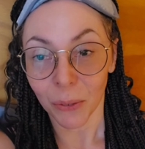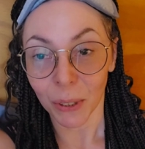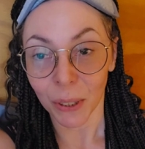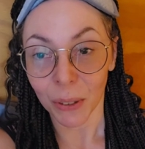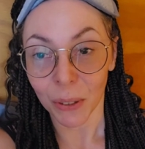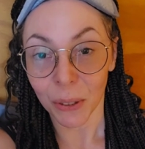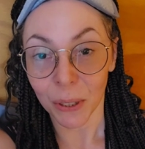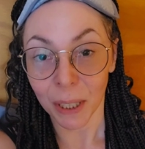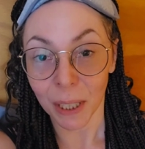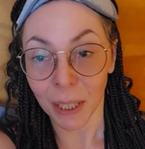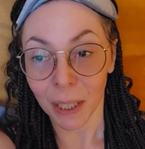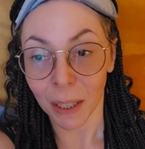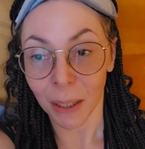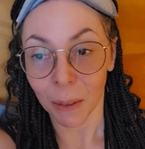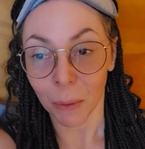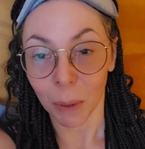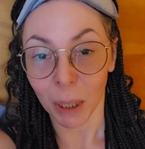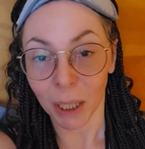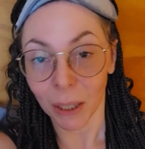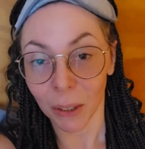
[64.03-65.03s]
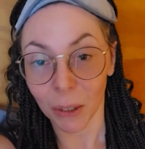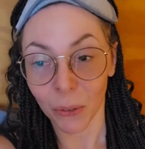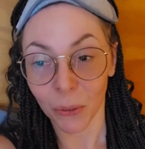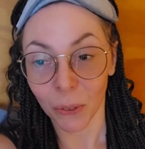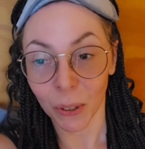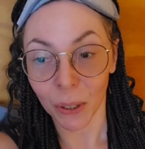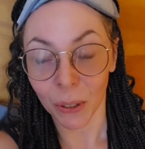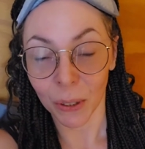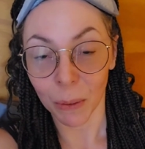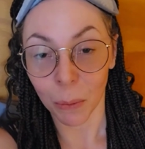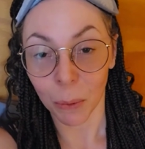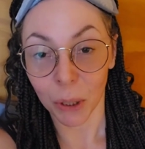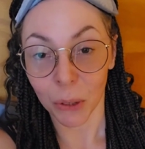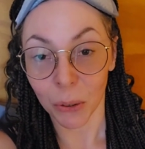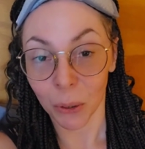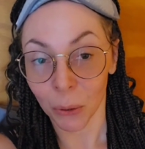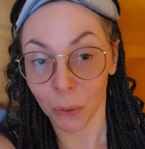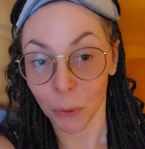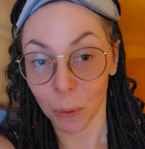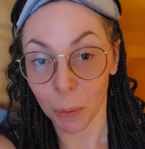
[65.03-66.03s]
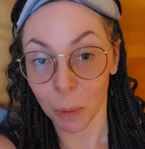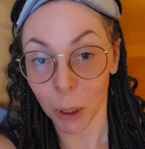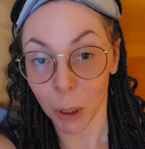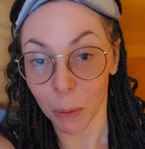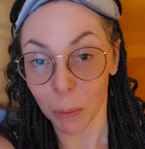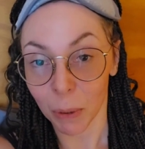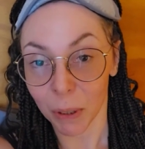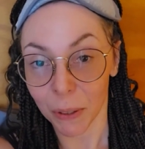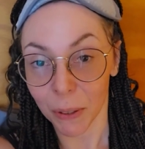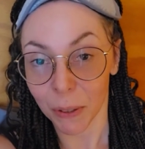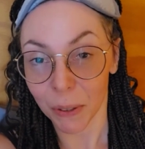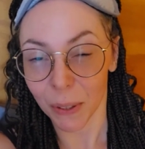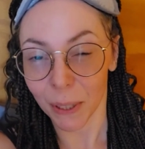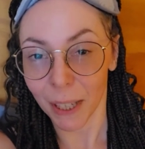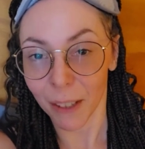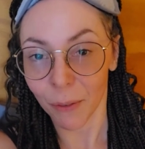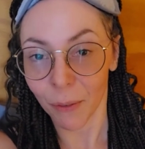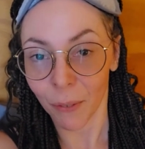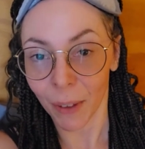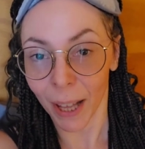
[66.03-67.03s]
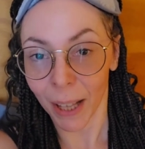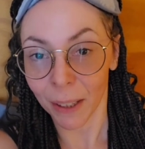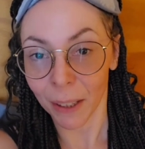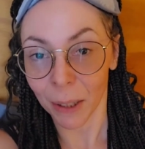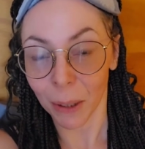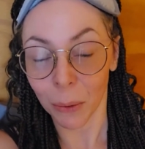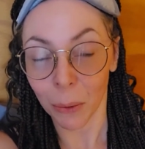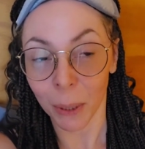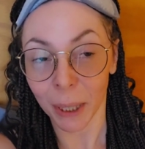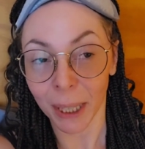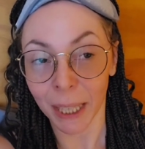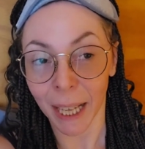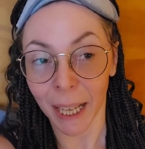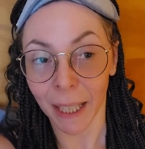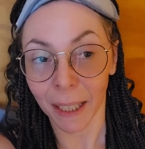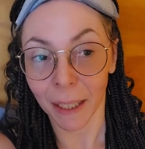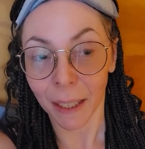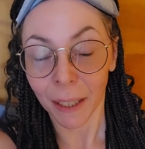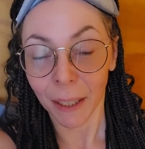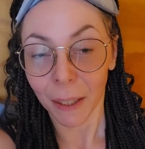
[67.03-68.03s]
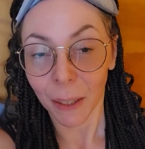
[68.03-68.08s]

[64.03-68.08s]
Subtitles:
feel seen, we need to feel that we serve a purpose and have value in that,